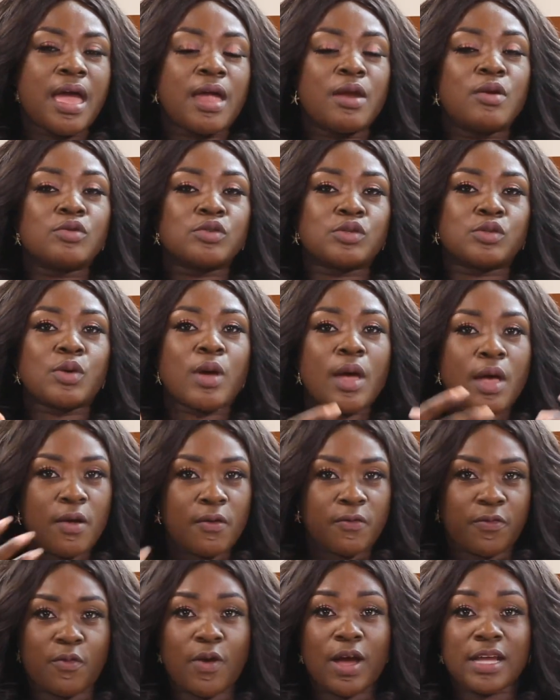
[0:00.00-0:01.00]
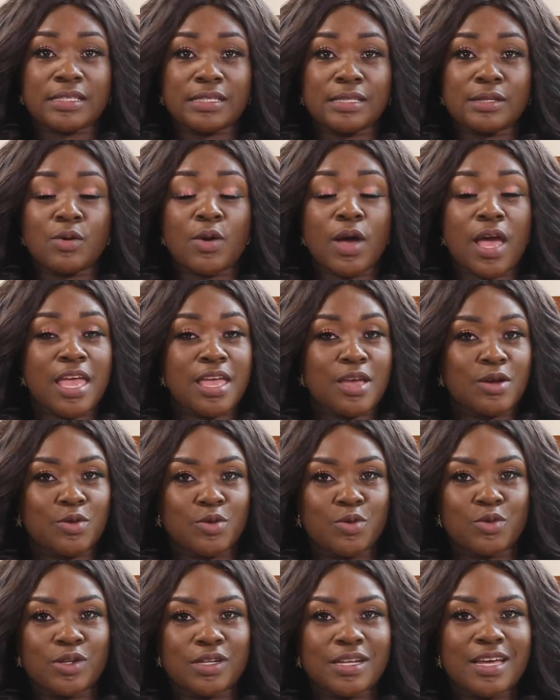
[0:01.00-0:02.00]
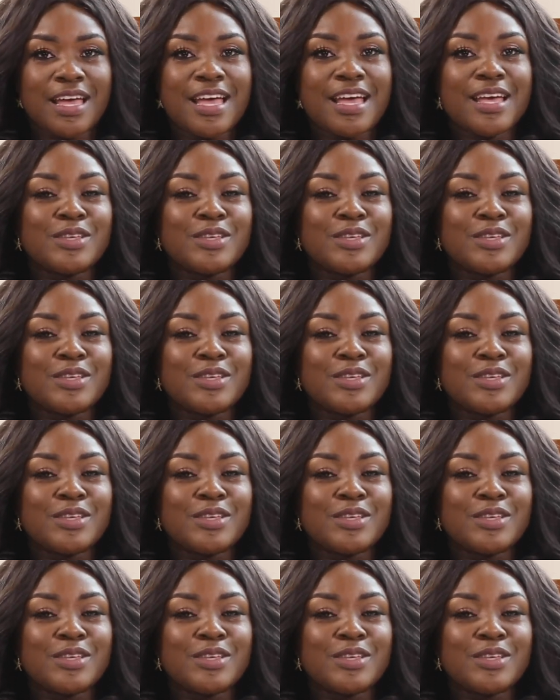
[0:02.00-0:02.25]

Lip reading: And also health-wise, no, a good.